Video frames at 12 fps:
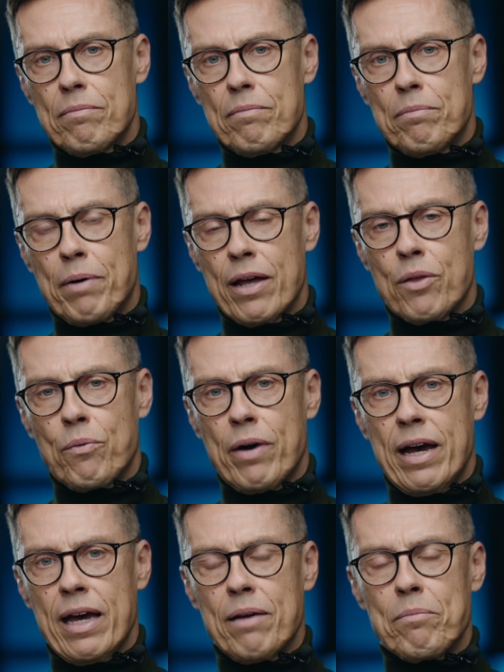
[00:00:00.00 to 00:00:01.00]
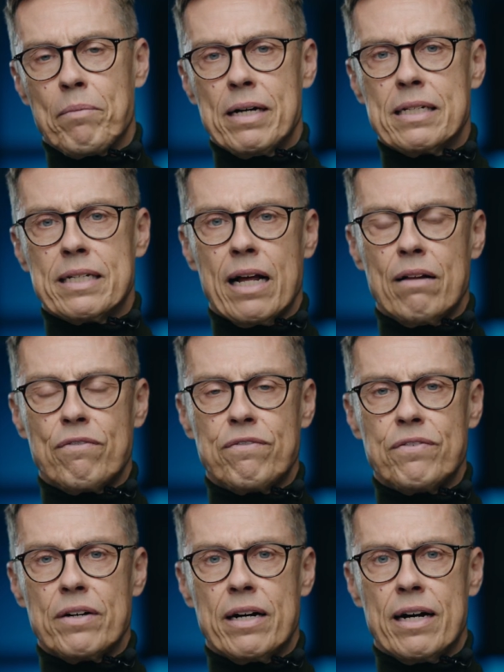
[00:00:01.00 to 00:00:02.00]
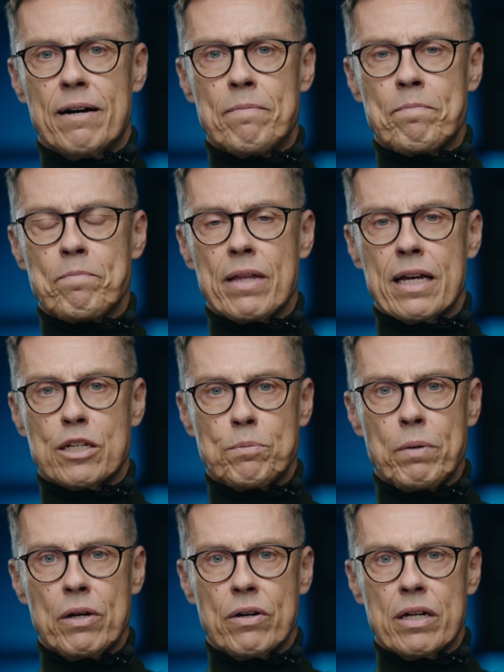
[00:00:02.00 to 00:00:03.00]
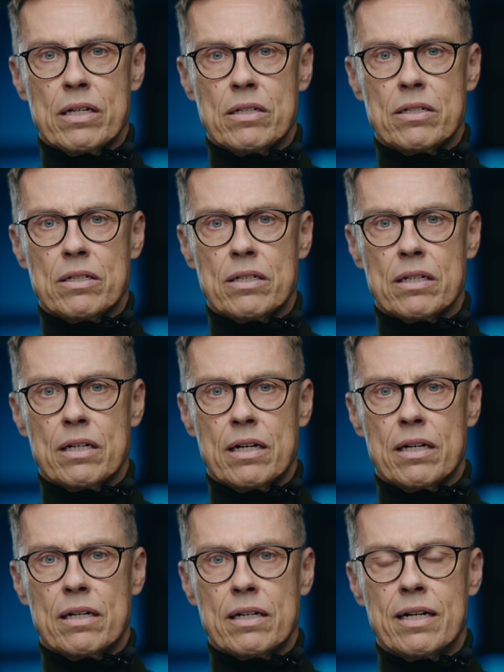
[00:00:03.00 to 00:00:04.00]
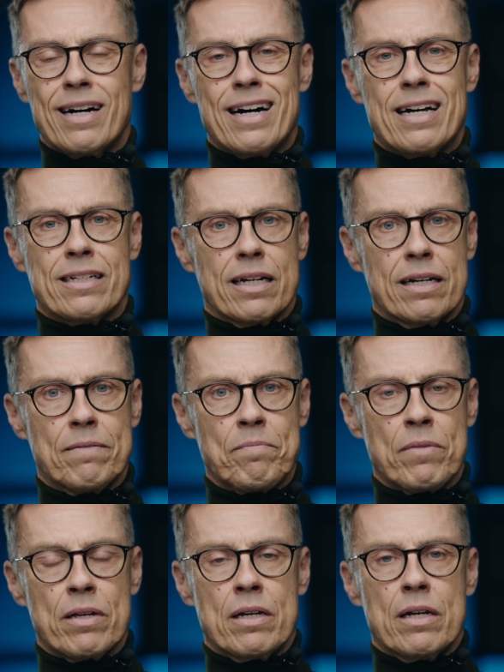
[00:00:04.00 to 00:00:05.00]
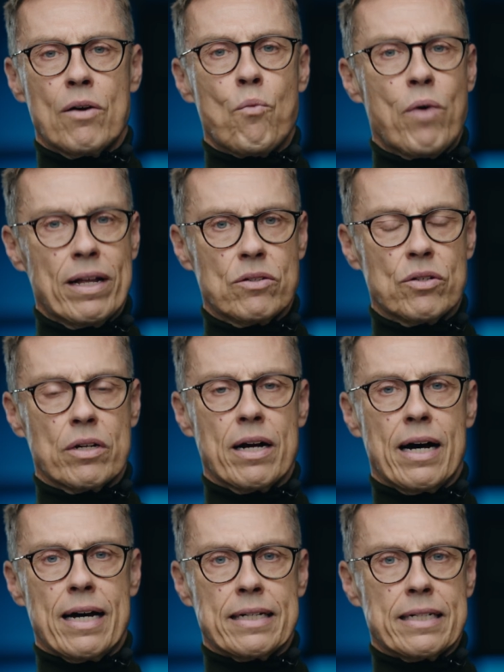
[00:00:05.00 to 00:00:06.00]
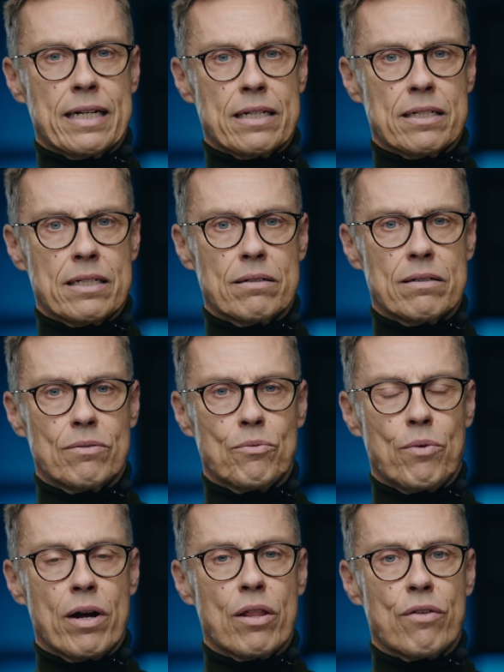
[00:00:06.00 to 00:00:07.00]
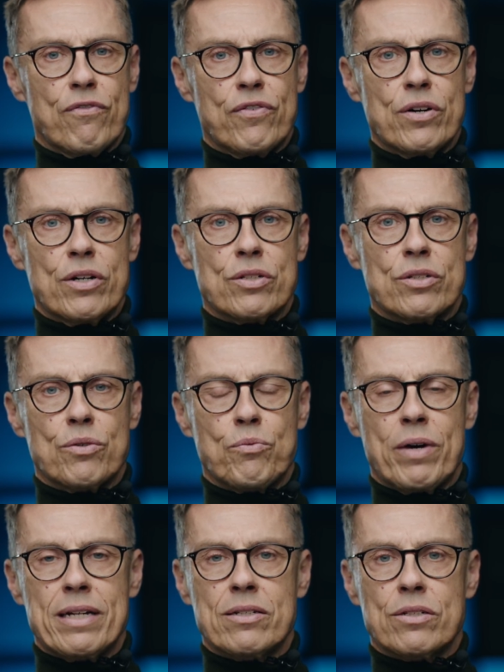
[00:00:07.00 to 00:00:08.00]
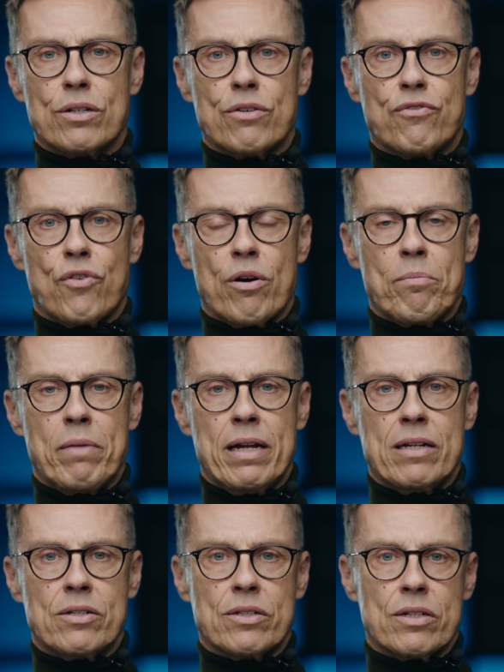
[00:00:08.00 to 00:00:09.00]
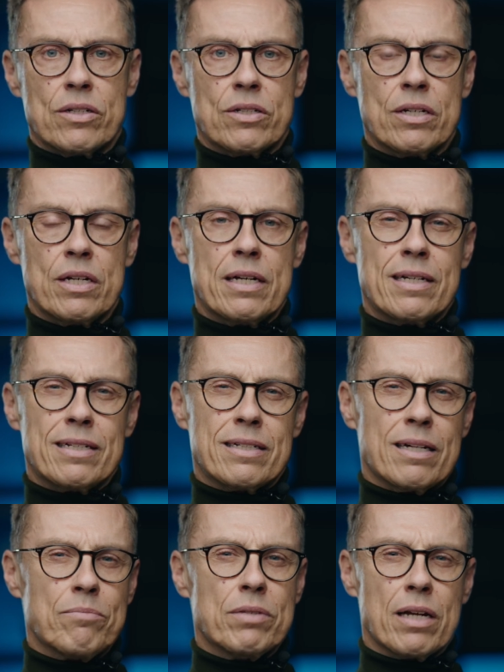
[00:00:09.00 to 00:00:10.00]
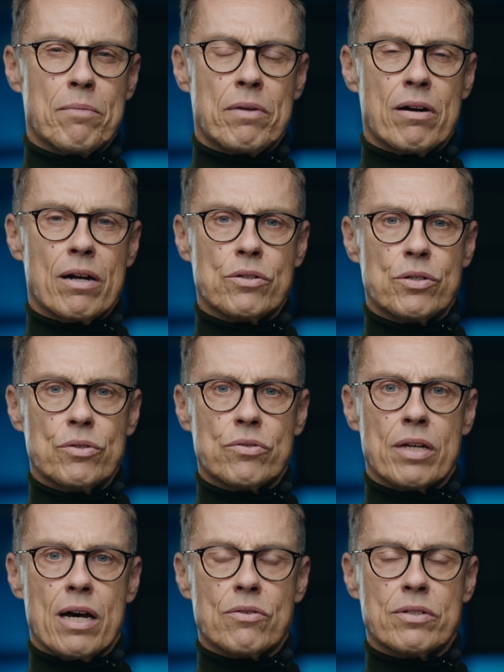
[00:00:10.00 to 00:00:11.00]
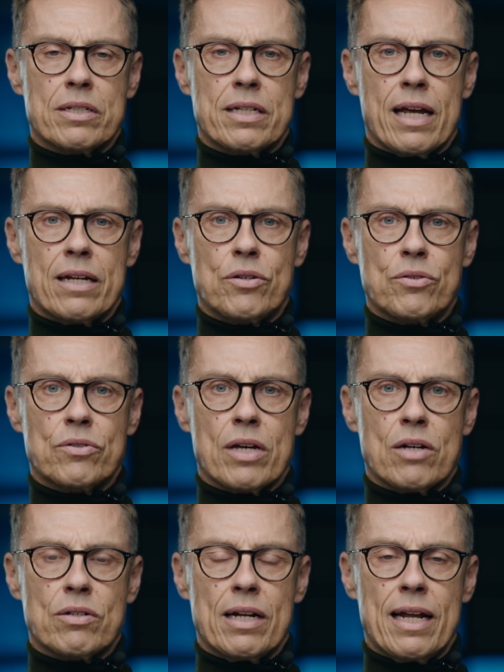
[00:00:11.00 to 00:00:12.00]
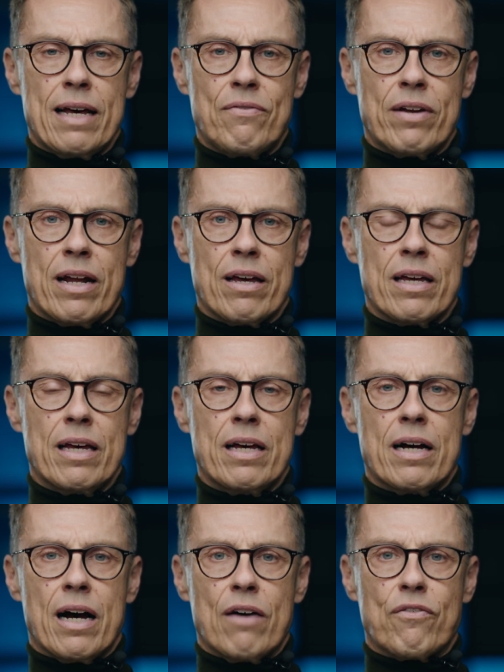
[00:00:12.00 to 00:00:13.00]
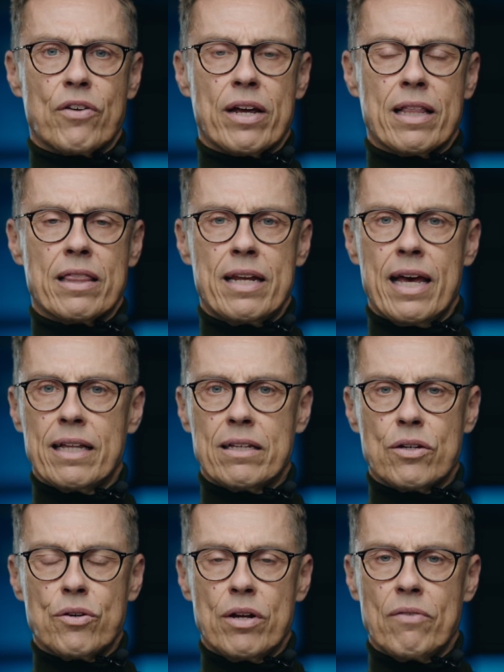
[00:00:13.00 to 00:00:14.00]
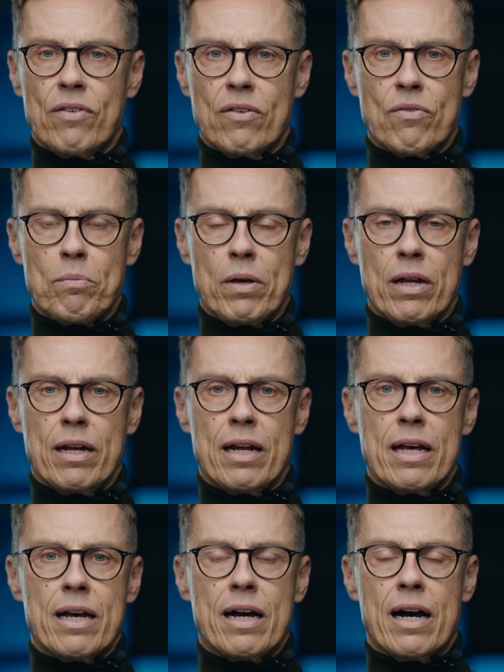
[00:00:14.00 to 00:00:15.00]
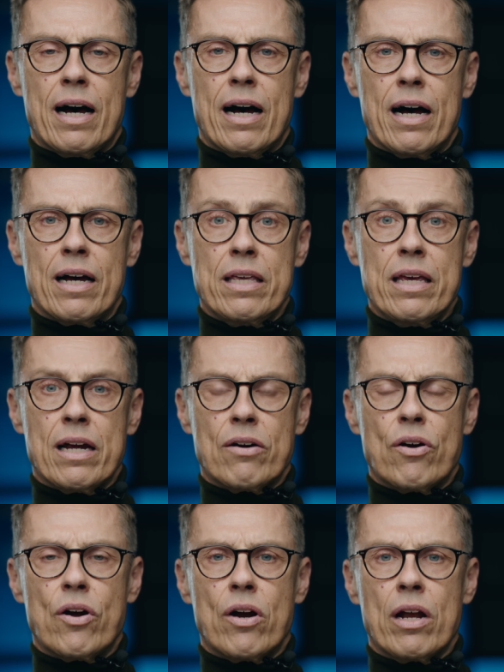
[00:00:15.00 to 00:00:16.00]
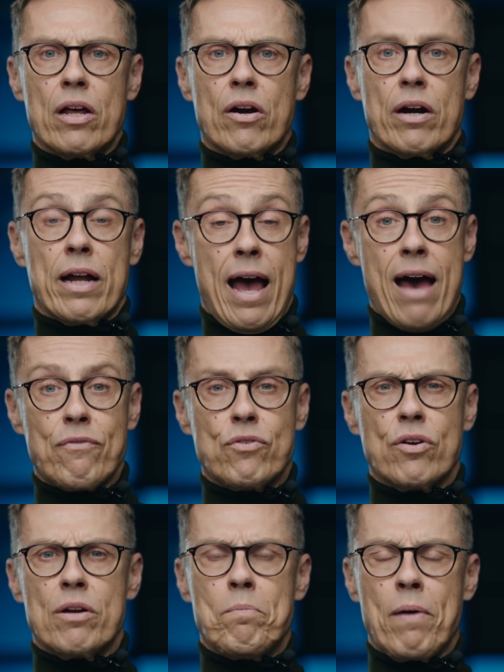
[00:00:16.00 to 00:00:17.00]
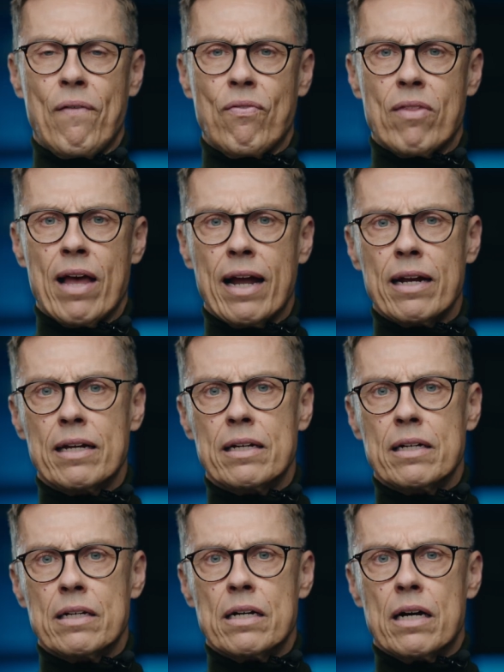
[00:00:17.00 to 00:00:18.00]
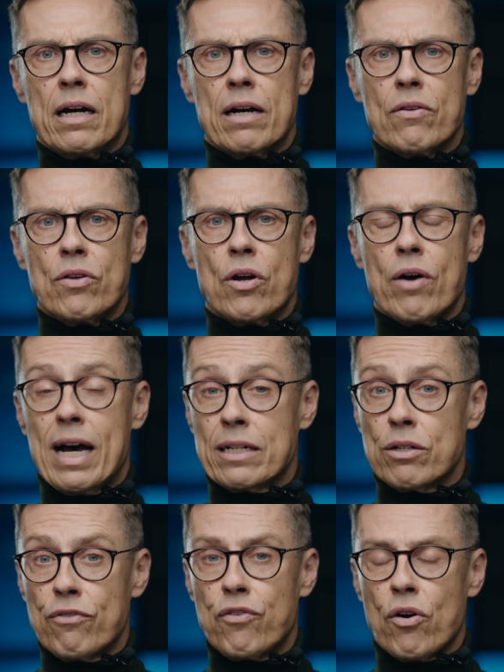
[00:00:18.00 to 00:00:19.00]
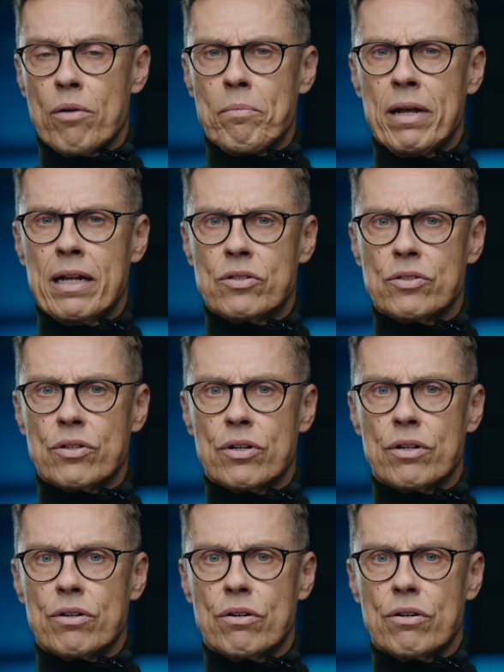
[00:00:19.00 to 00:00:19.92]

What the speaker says: by the way, myself experienced Gaza, went to Gaza as one of the first Western foreign ministers sometime around 2010, 2011. I forget the date. It could have even been a year earlier. And I have to admit that, as a foreign minister